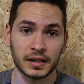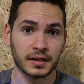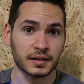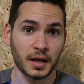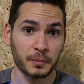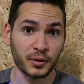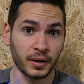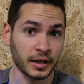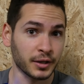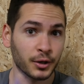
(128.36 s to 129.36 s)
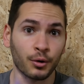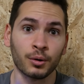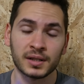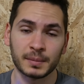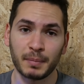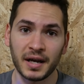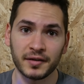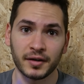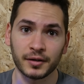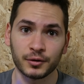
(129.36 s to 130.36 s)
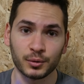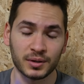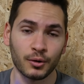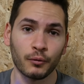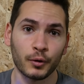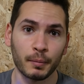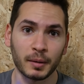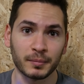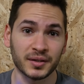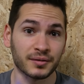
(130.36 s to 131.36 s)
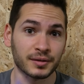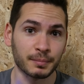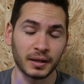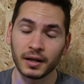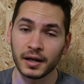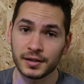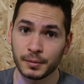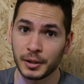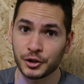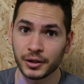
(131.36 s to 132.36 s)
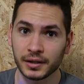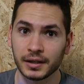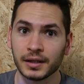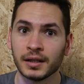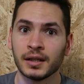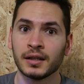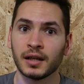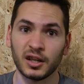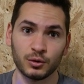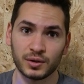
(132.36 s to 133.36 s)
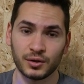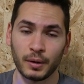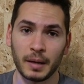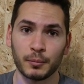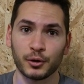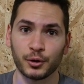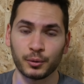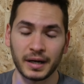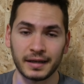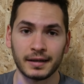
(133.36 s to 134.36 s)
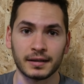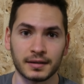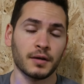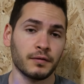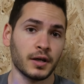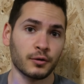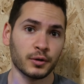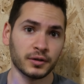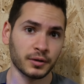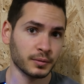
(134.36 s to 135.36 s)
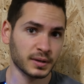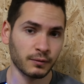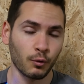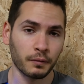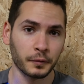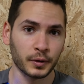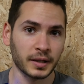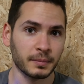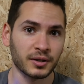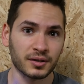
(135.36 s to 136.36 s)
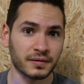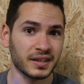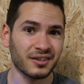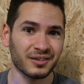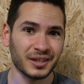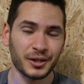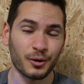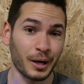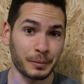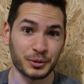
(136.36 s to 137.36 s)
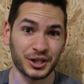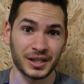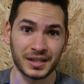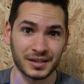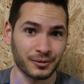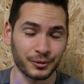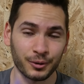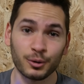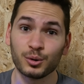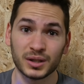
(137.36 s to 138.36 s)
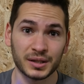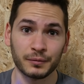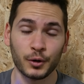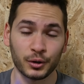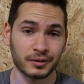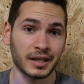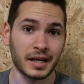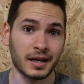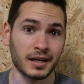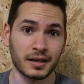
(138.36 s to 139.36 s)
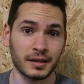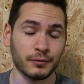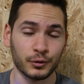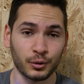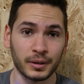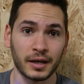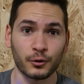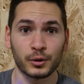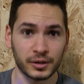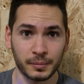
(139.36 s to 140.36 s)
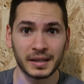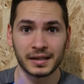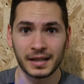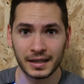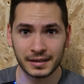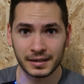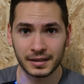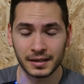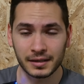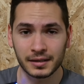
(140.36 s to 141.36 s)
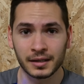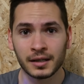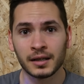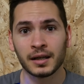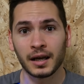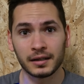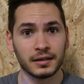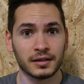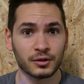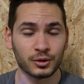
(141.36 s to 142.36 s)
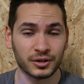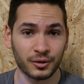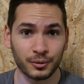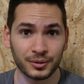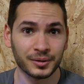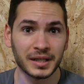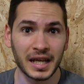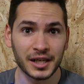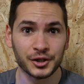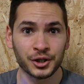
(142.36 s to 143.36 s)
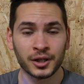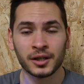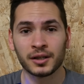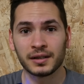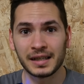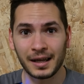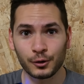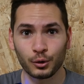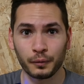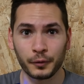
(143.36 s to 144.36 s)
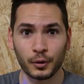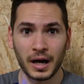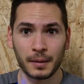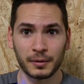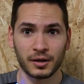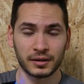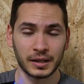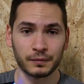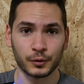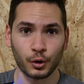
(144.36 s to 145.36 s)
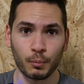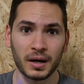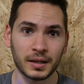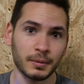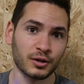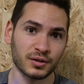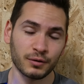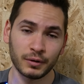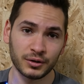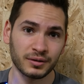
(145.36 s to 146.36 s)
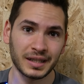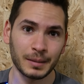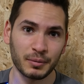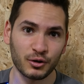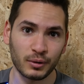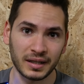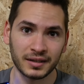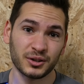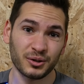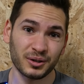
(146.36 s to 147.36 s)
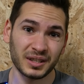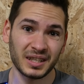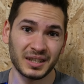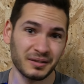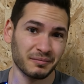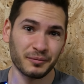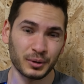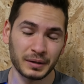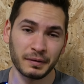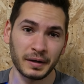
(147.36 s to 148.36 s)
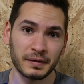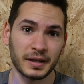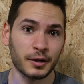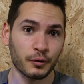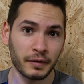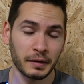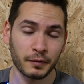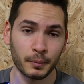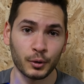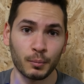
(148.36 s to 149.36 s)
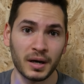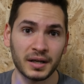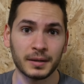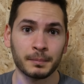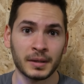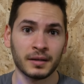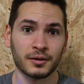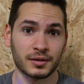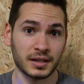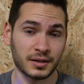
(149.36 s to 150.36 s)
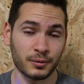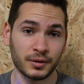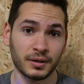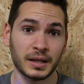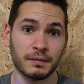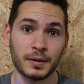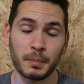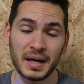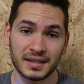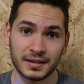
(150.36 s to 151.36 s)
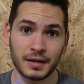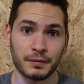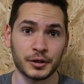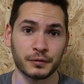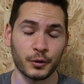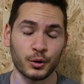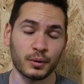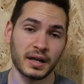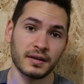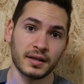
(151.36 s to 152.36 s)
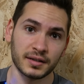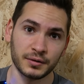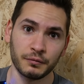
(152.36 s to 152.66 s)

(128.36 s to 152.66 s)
it is time to hit your spine rectors, lower back muscles, but isometrically, and also hammer your rear delts. And we are going to use the wall for that because we don't need your hamstrings or your glutes to work really hard, even though they are going to be in the exercise. And it is also good to gauge the angle of your arm relative to your body, because you want to keep it around thirty to forty-five degrees away from your body, because that's going to give the best leverage for your rear delts to